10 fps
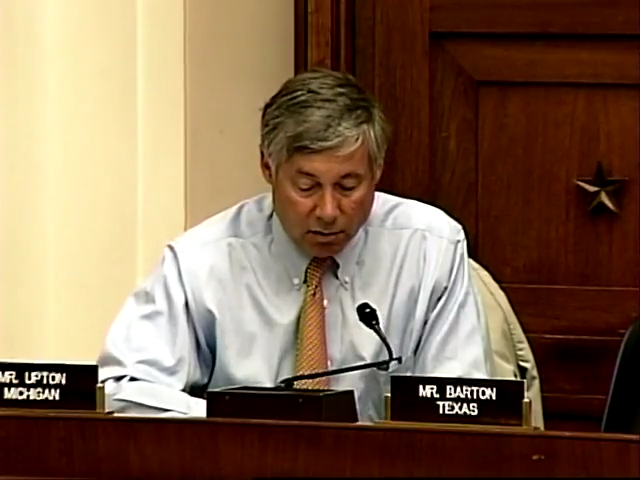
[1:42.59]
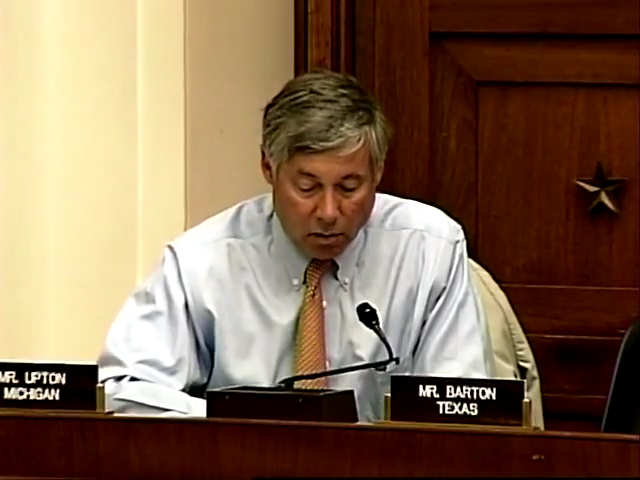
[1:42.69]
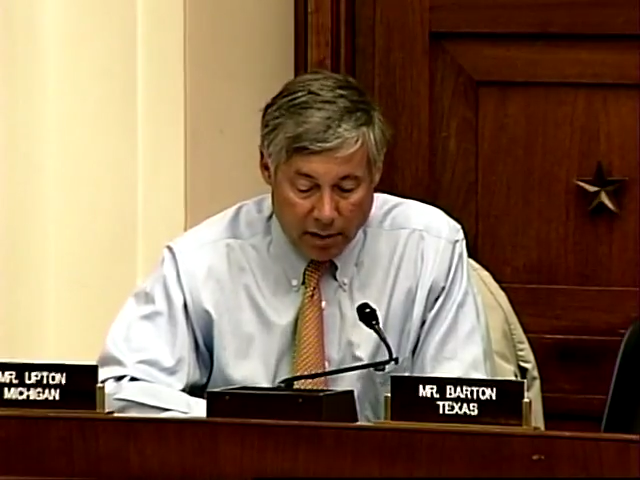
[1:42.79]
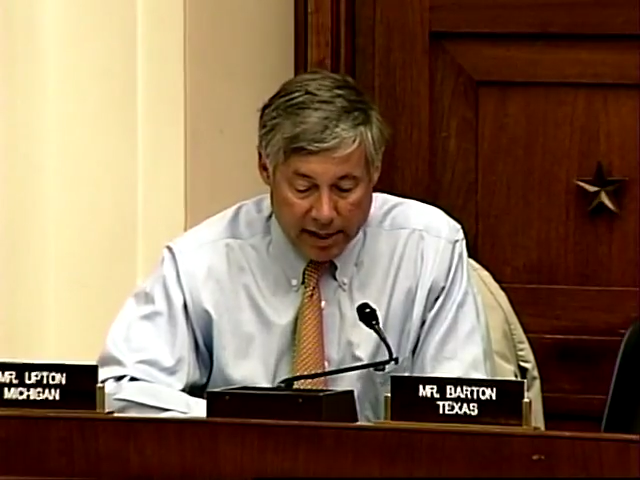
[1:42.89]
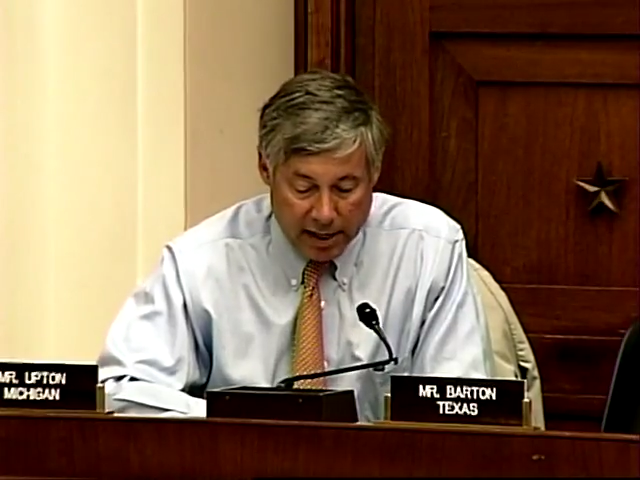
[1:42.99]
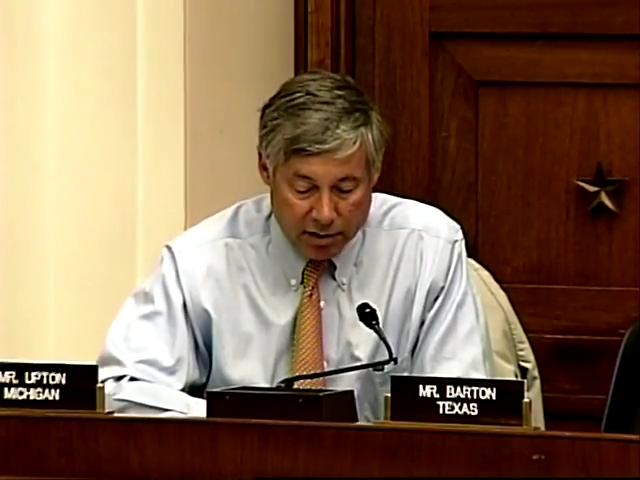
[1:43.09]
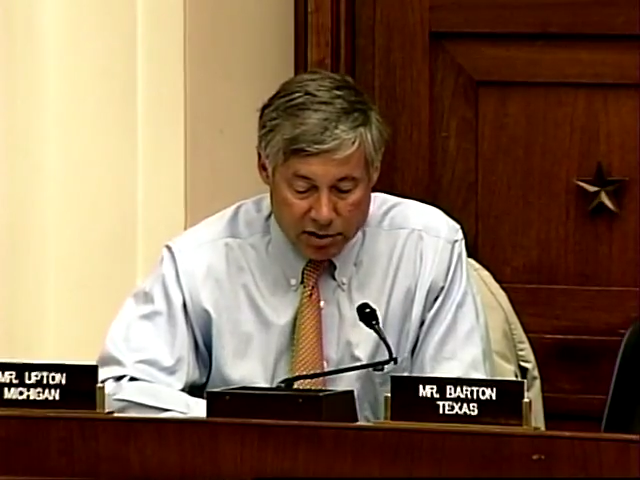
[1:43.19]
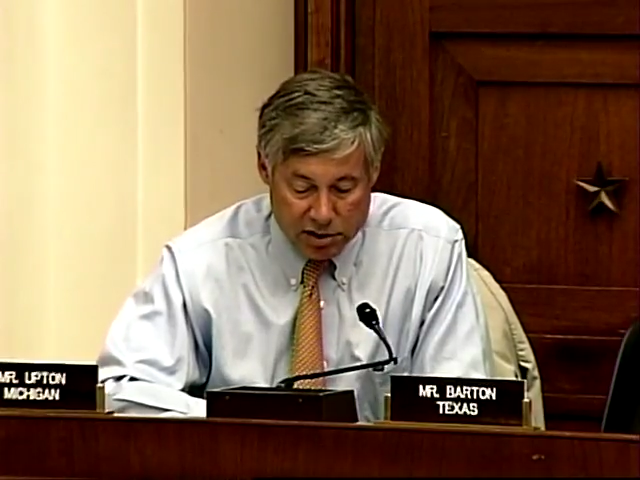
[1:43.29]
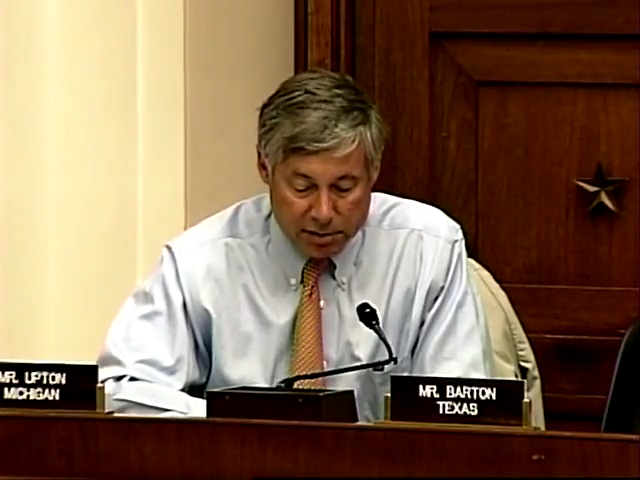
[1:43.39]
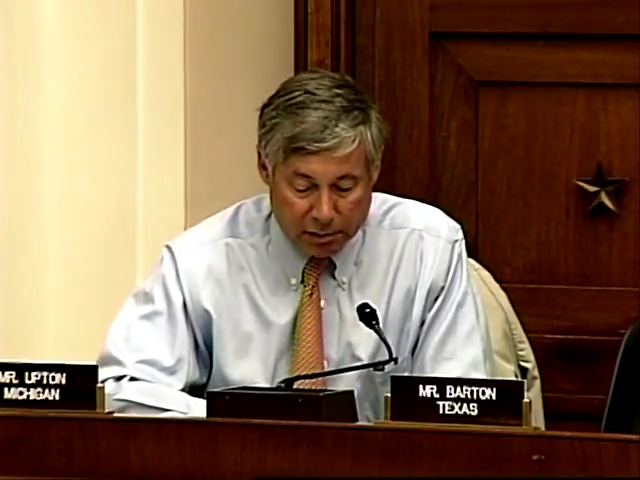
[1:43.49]
growing
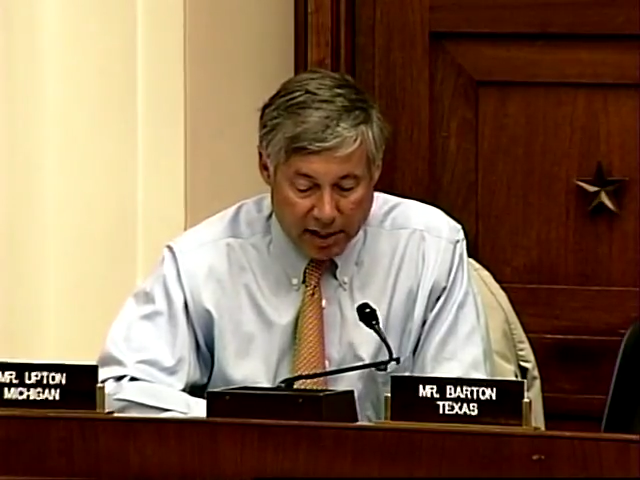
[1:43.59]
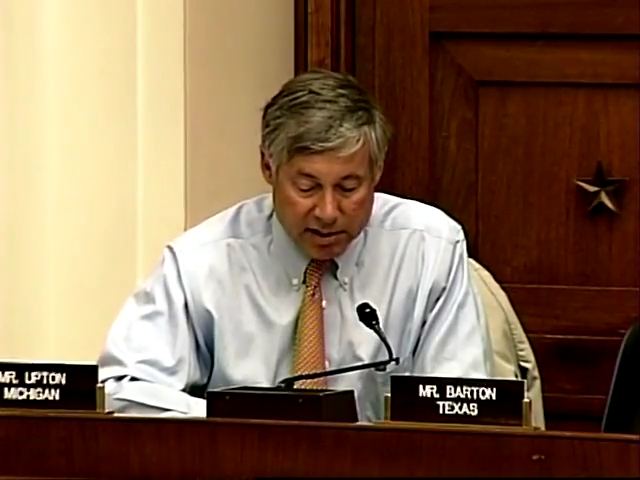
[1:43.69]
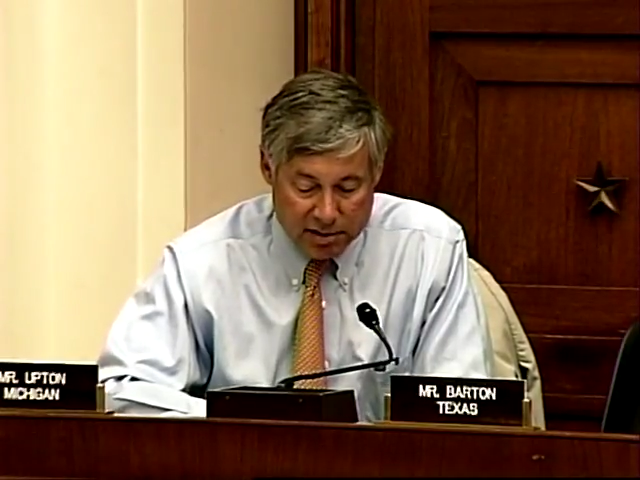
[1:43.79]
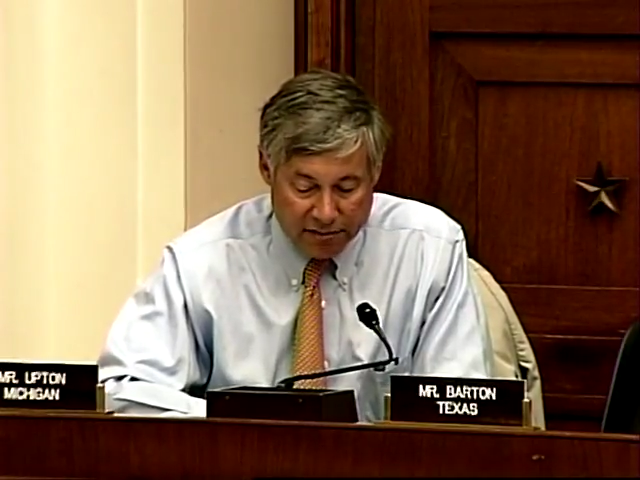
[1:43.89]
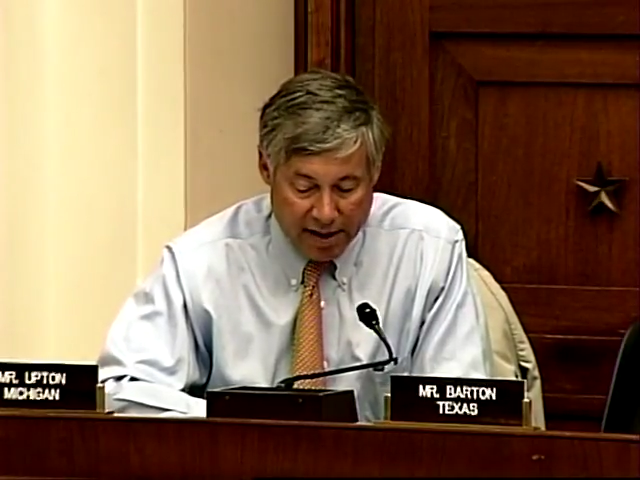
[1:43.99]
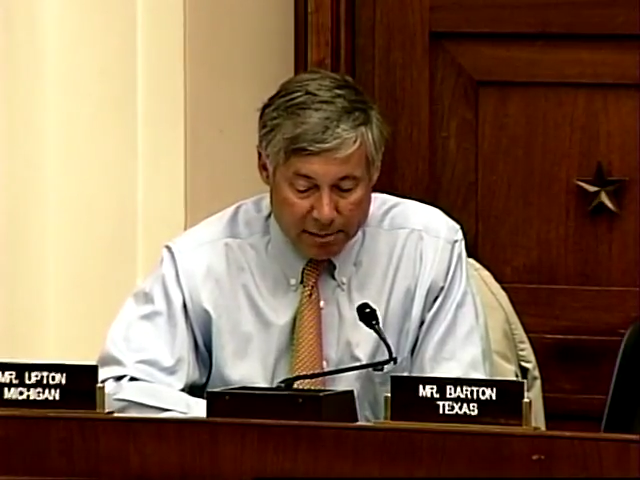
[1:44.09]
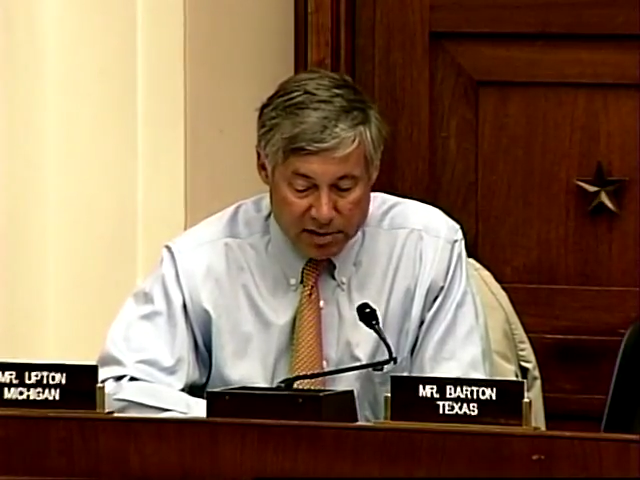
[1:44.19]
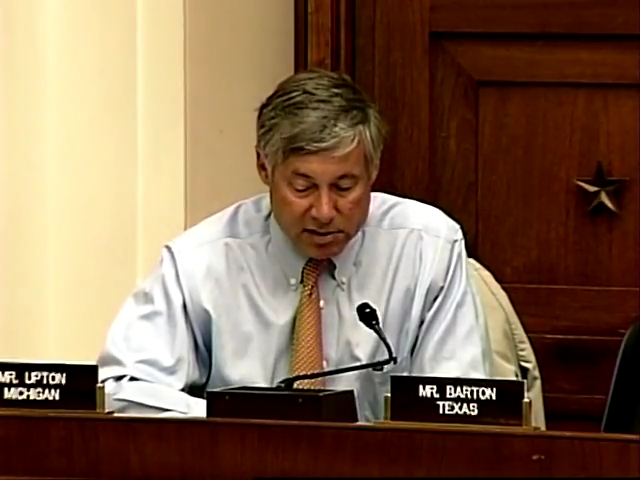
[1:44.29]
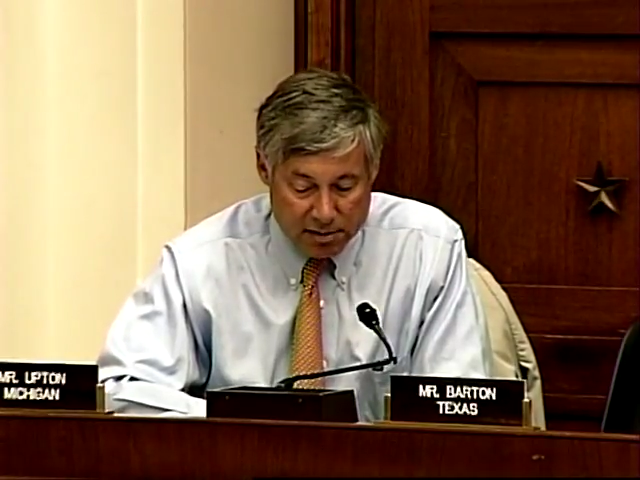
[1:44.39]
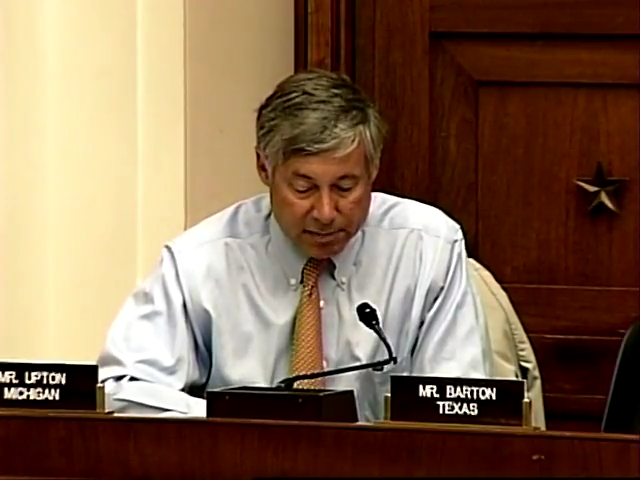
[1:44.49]
energy supplies to
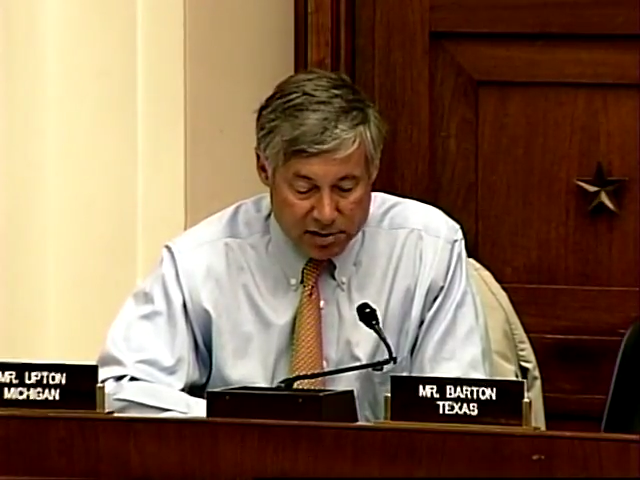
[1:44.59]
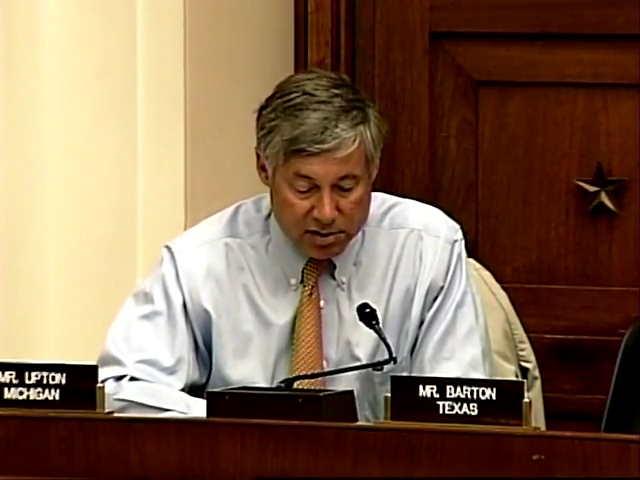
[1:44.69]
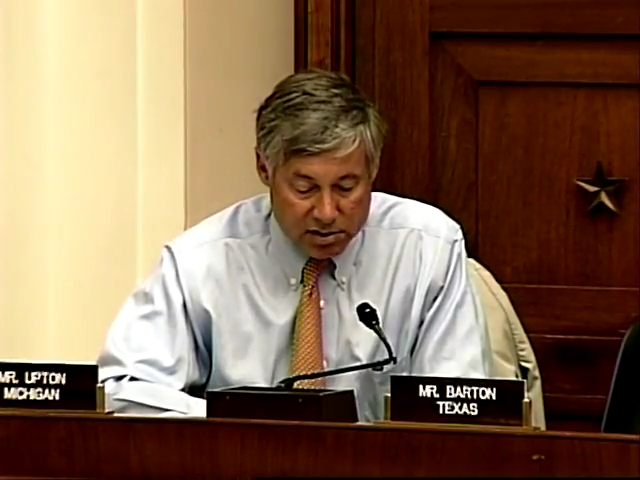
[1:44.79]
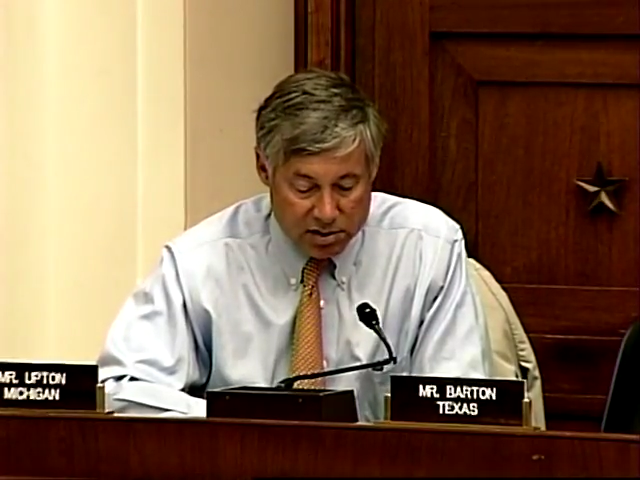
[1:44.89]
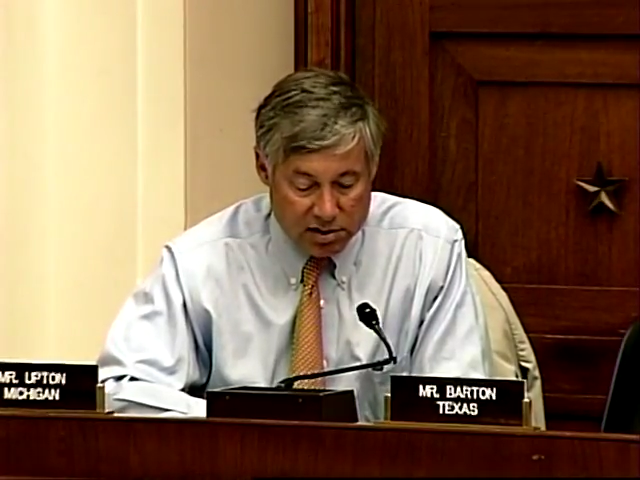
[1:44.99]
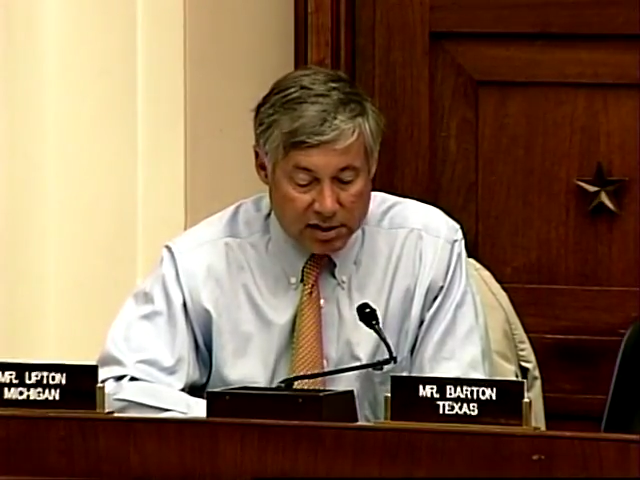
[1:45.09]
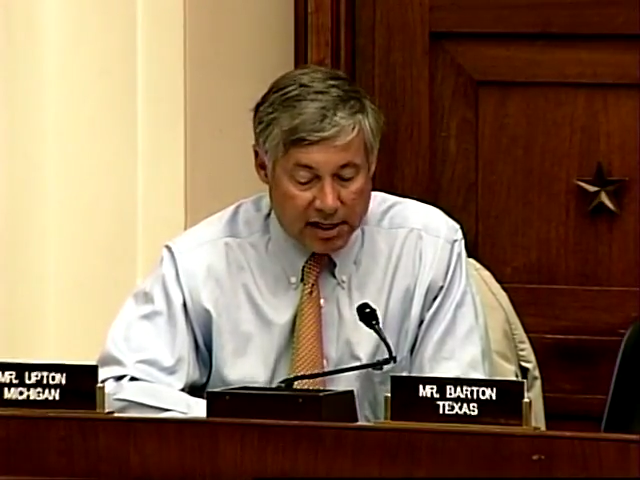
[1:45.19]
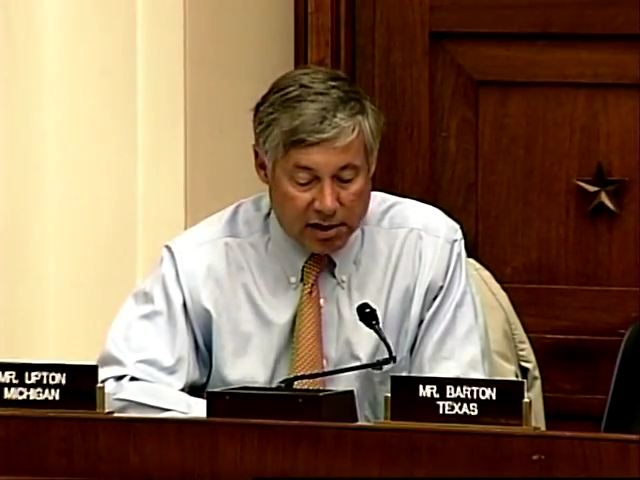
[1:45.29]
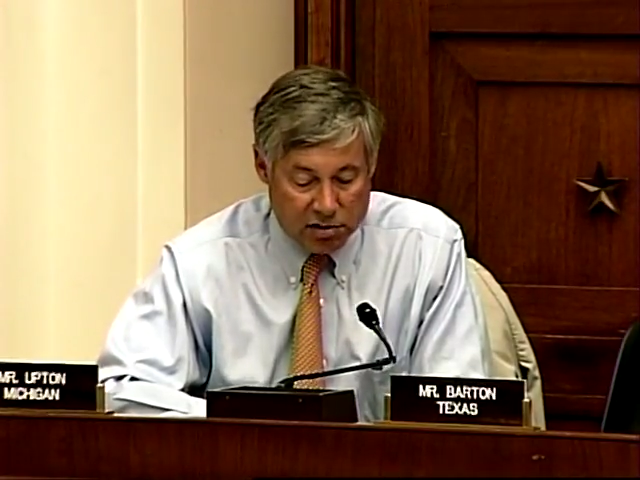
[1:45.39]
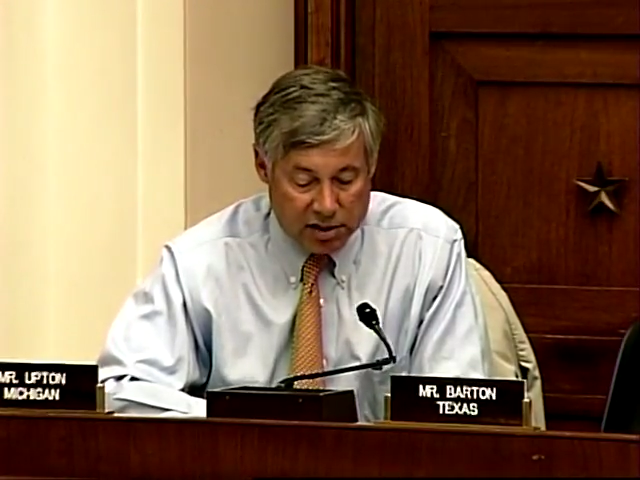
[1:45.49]
families and businesses in
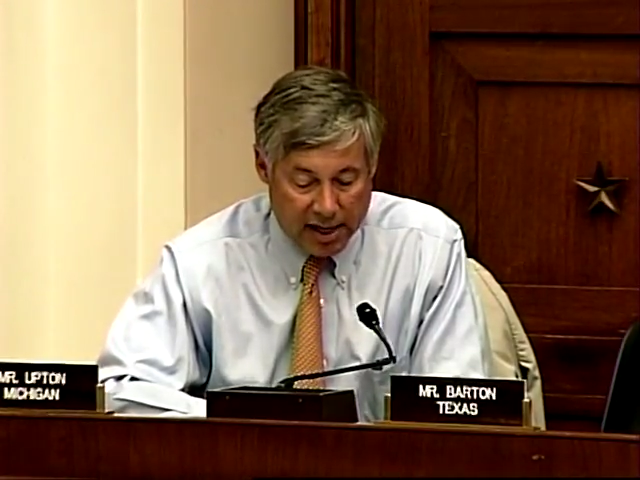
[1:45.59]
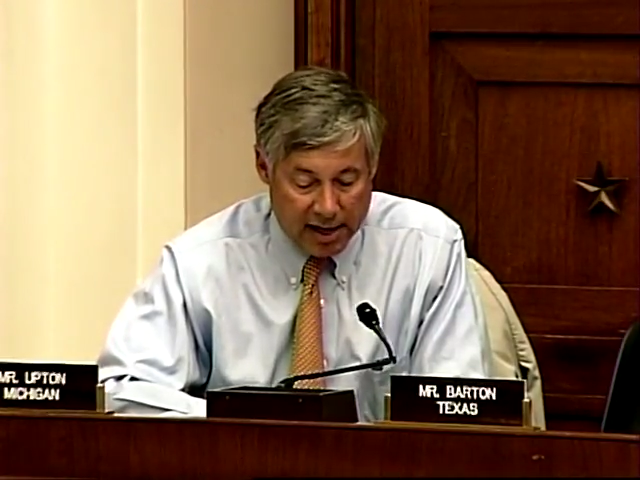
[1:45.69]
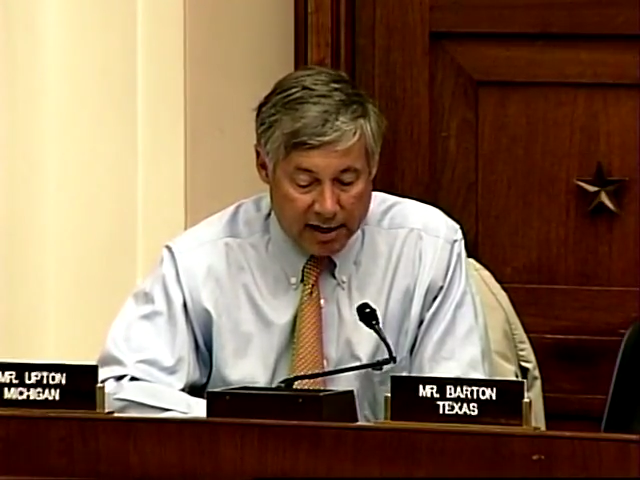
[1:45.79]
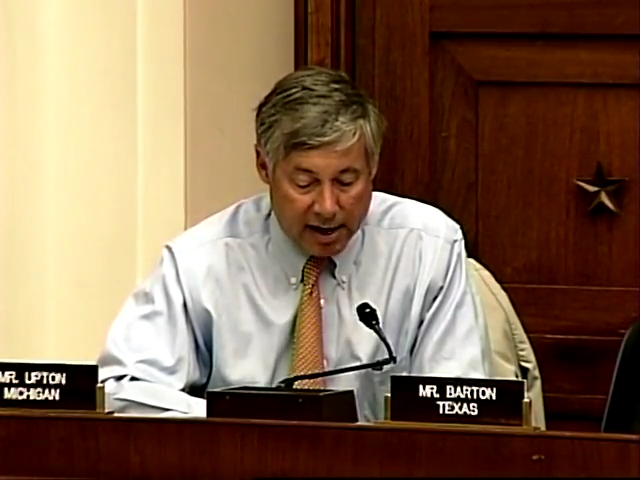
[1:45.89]
the years ahead,